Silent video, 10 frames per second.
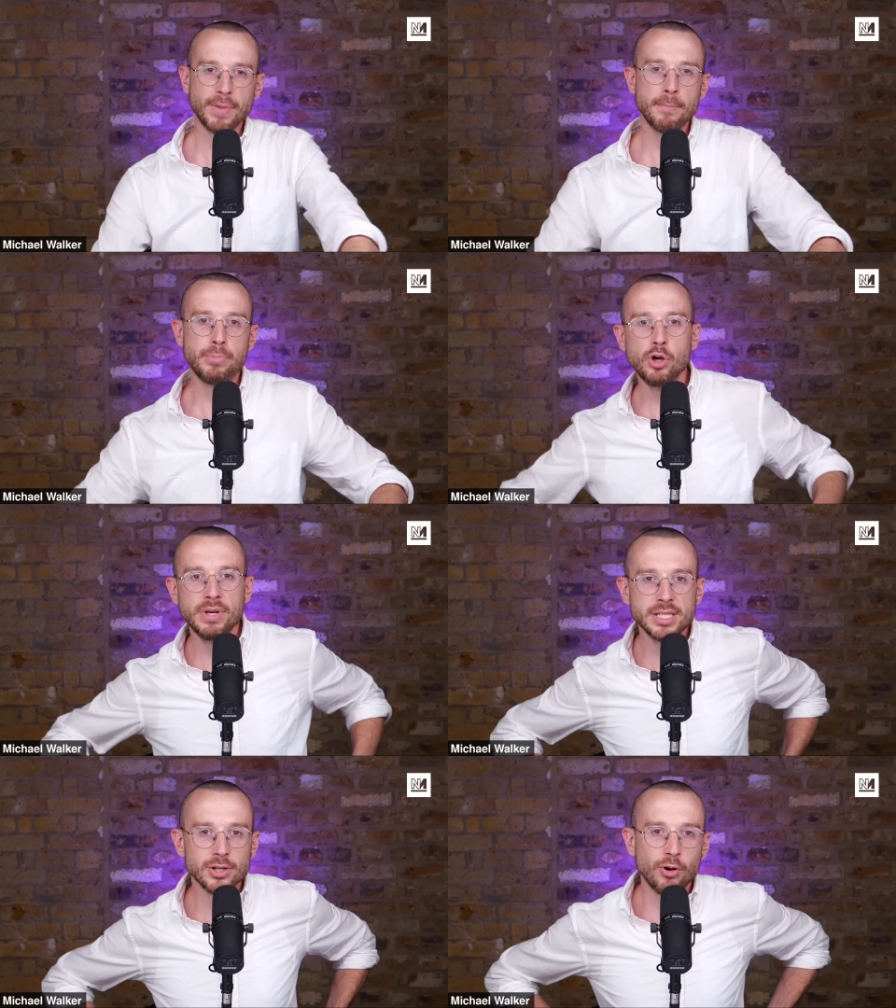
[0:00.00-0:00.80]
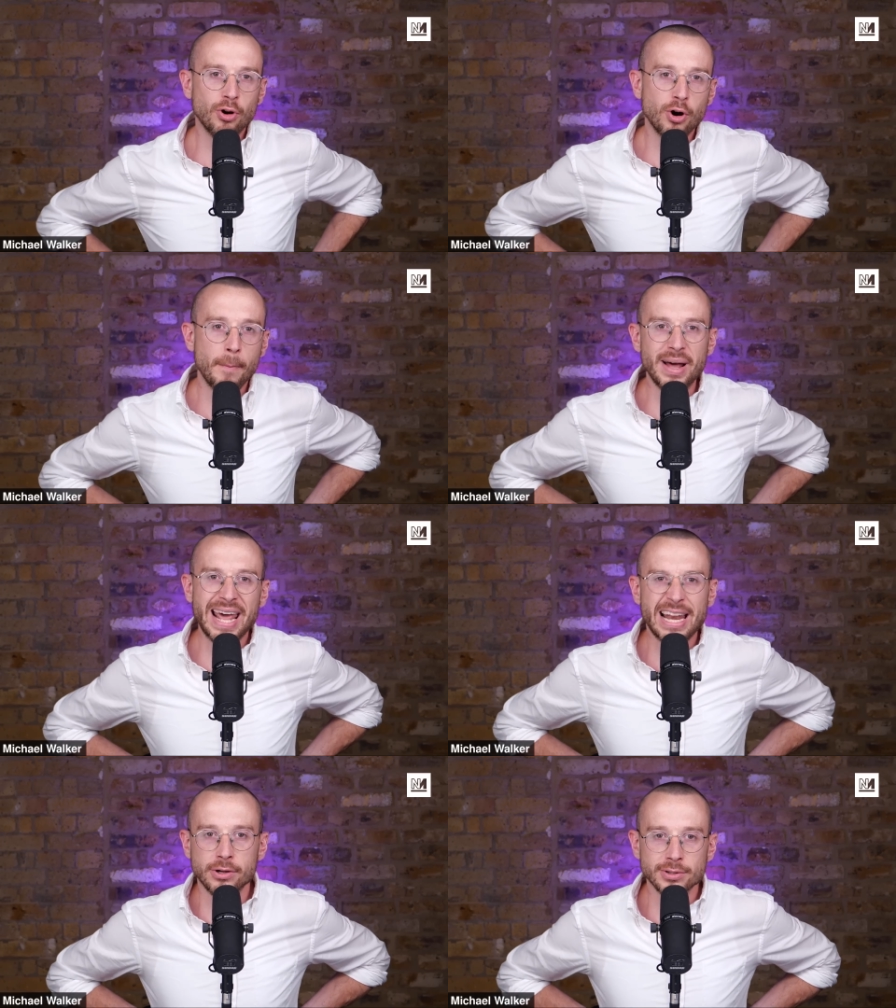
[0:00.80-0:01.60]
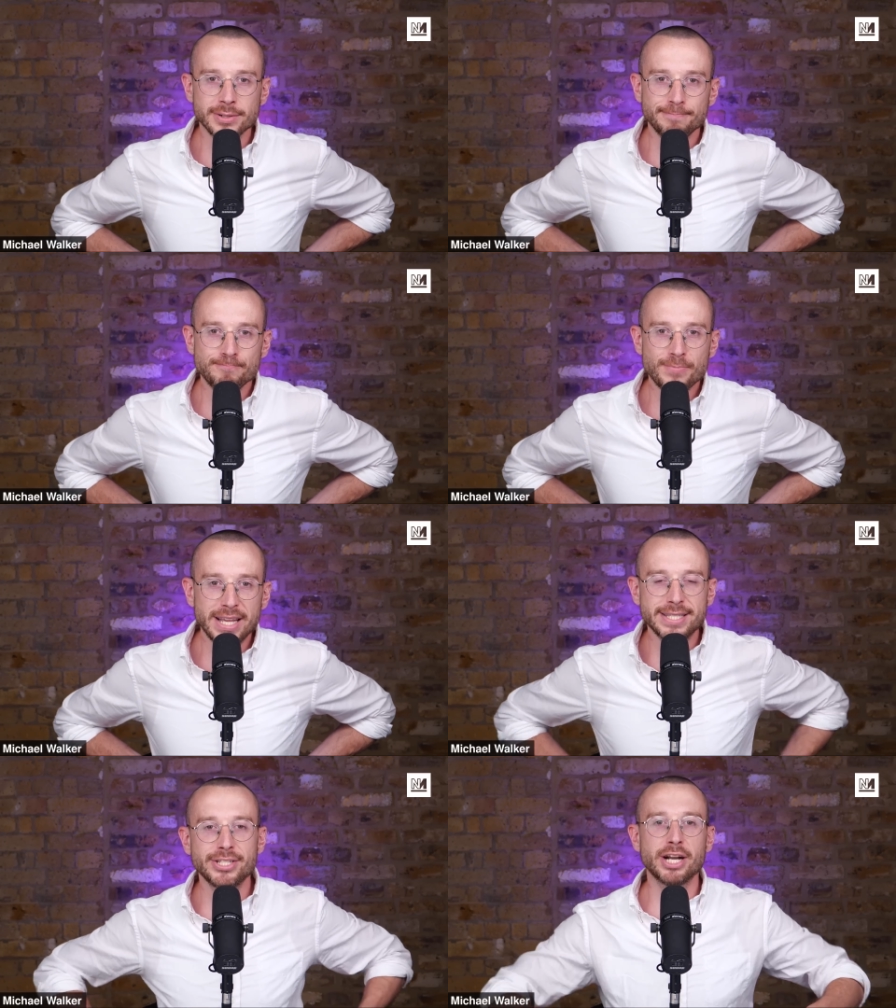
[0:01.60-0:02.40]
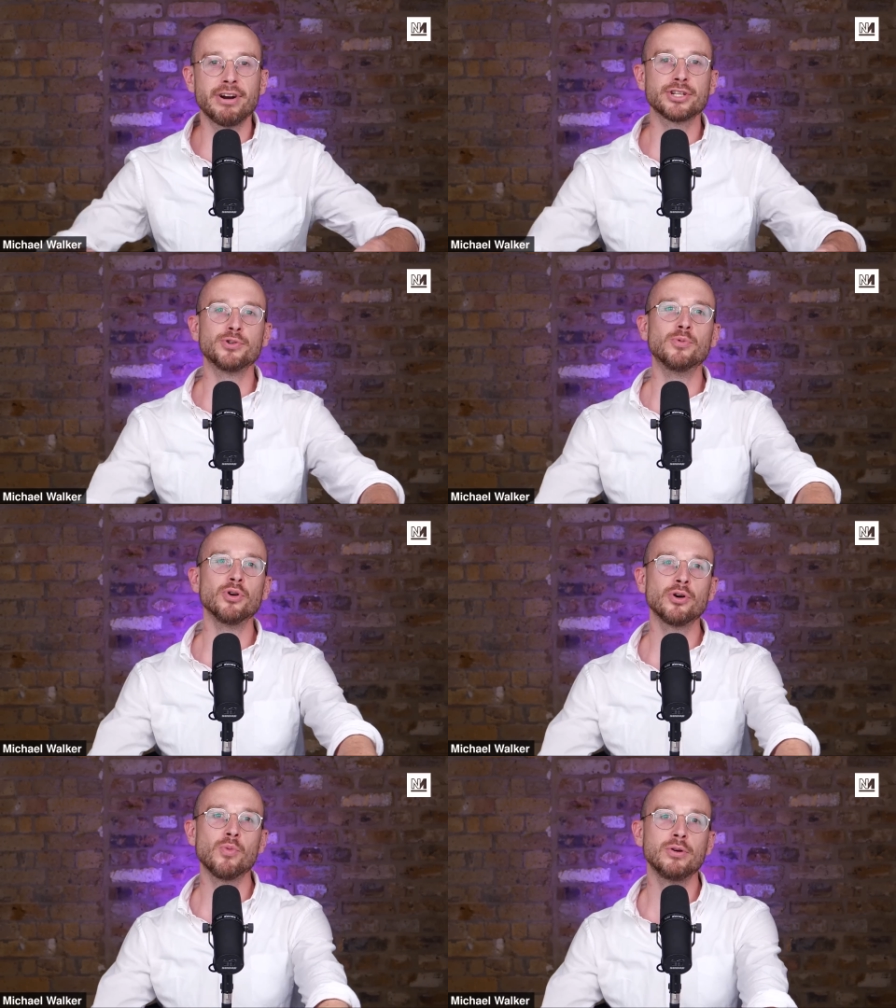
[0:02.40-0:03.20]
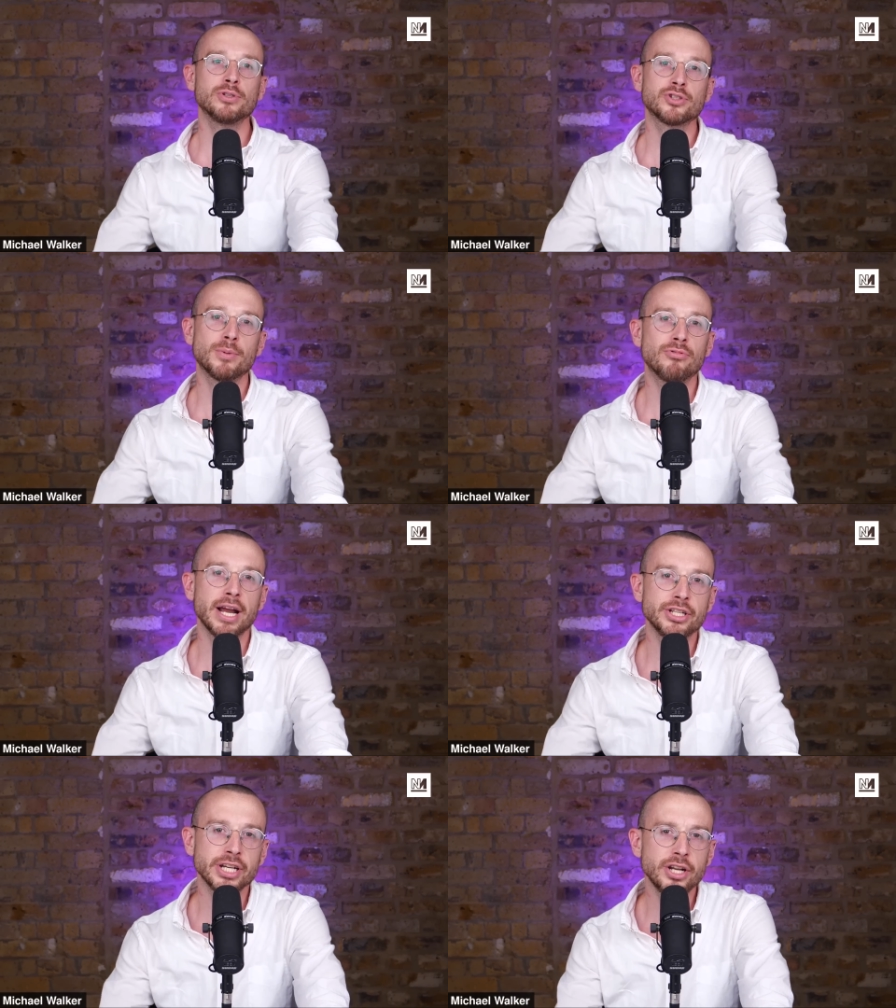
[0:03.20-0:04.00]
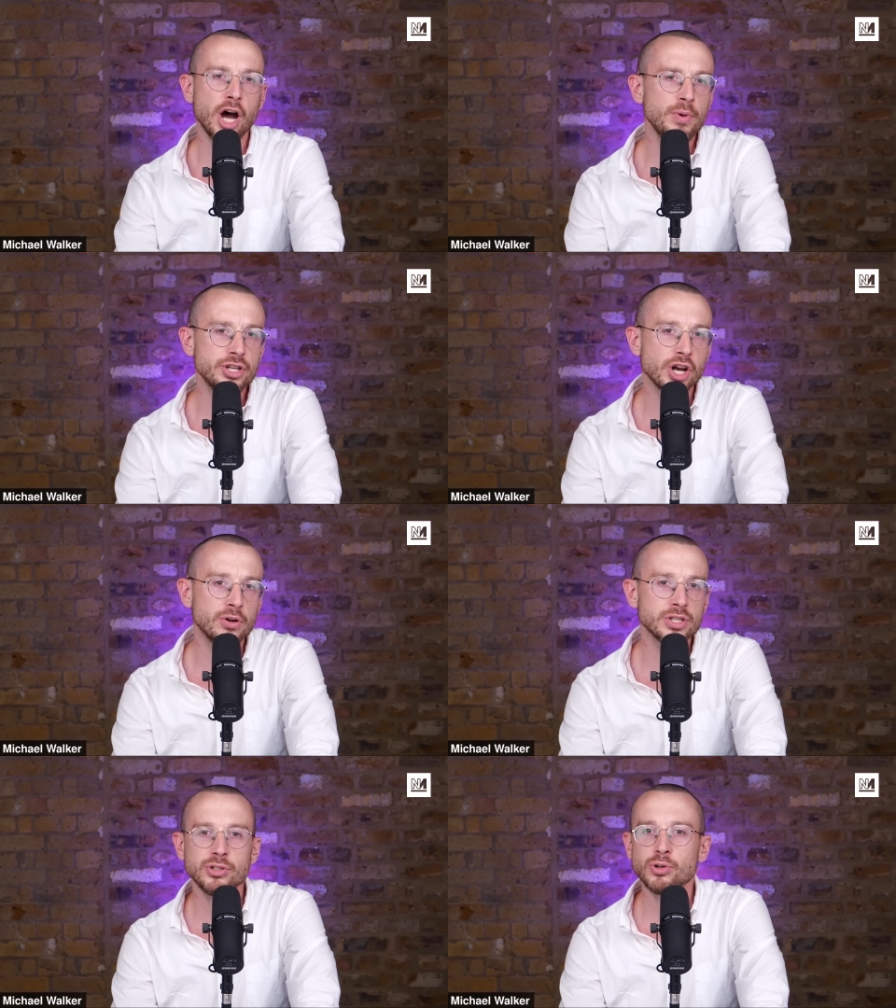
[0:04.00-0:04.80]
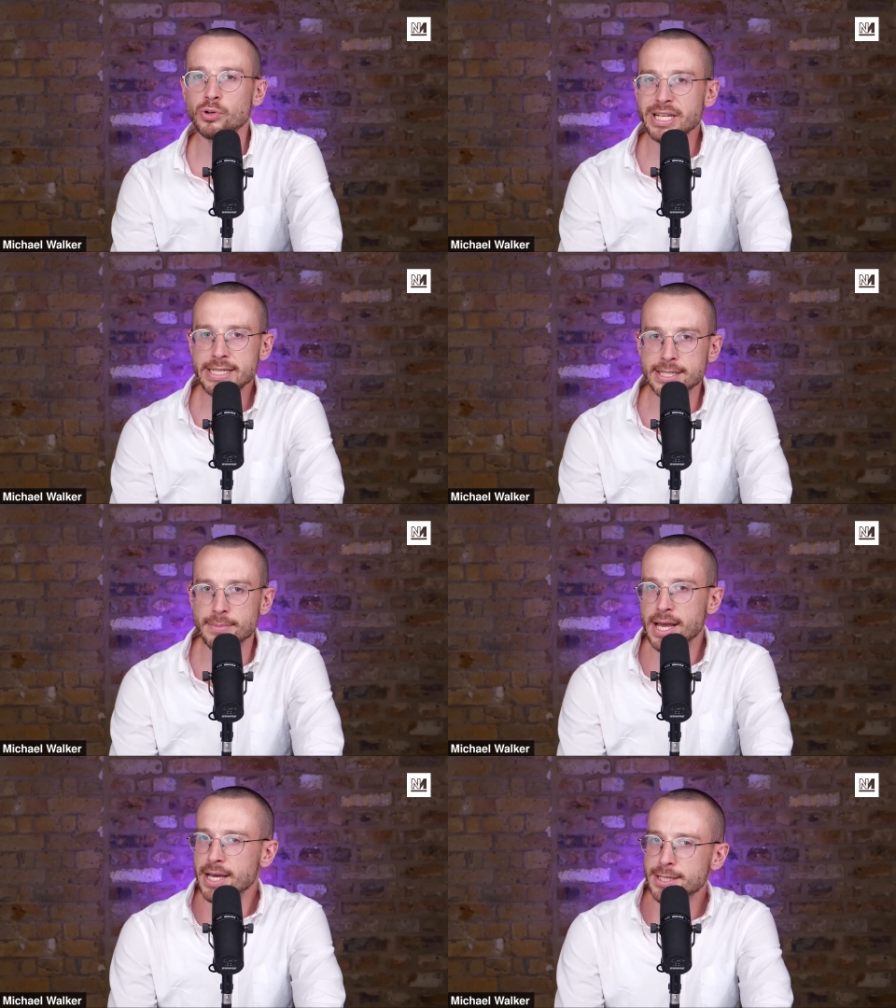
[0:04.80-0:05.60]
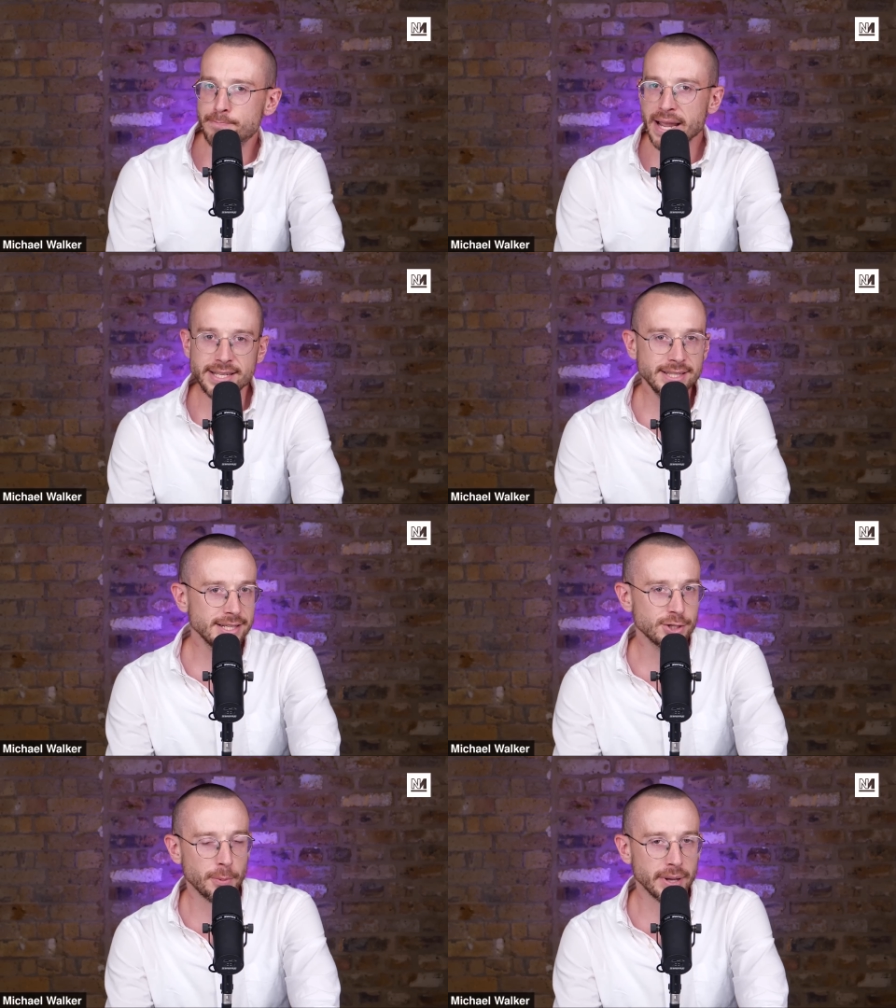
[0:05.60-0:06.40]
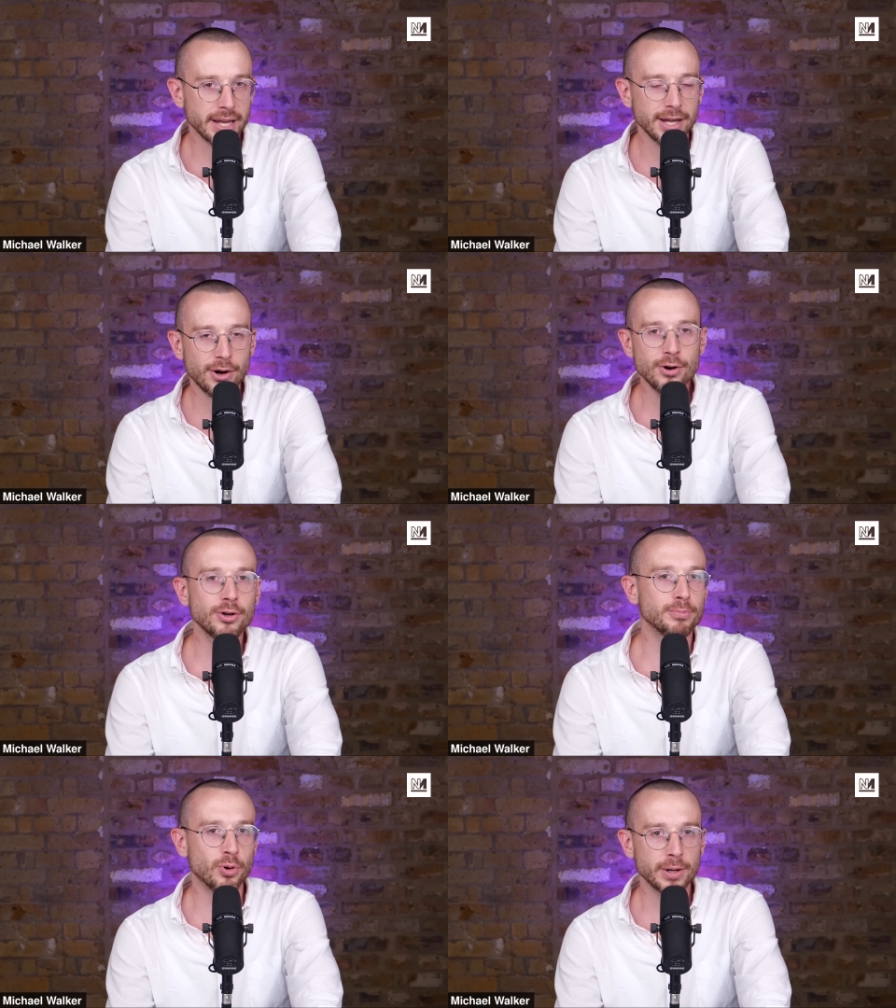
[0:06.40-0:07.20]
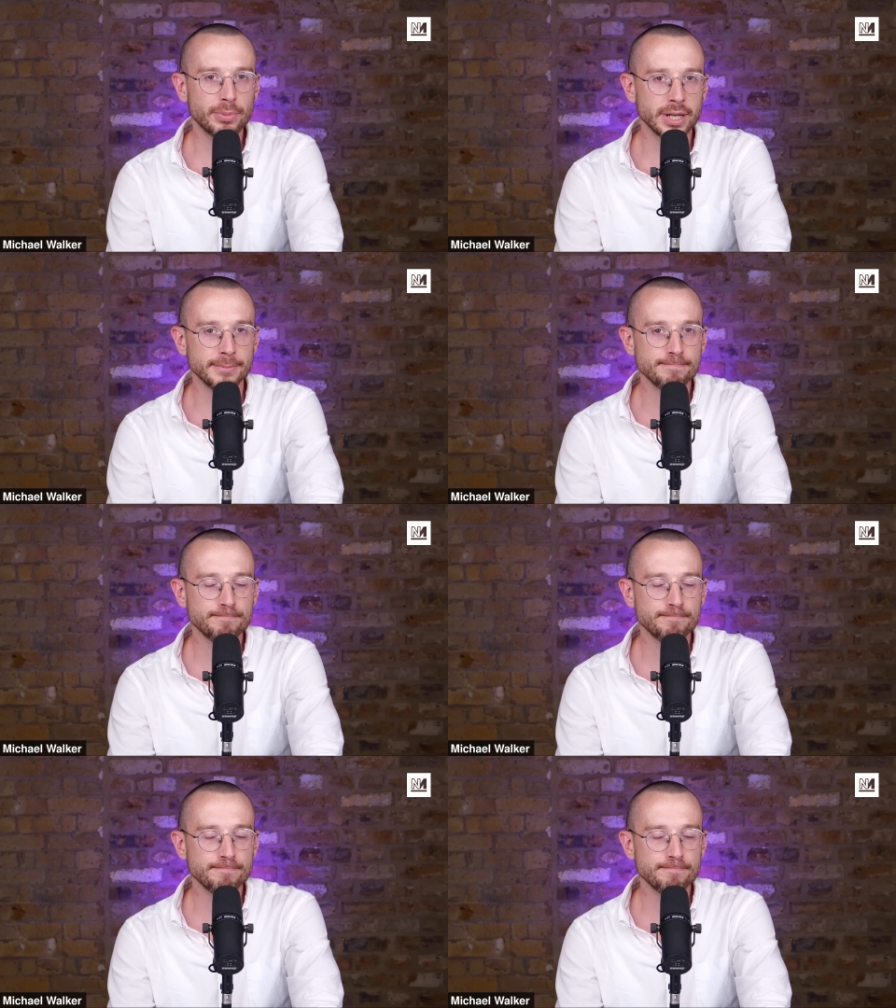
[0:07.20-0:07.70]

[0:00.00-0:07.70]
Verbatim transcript: Boomers or millennials? It's the generational war that won't stop raging, and Owen Jones and Dawn Neesom debated the topic on Good Morning Britain.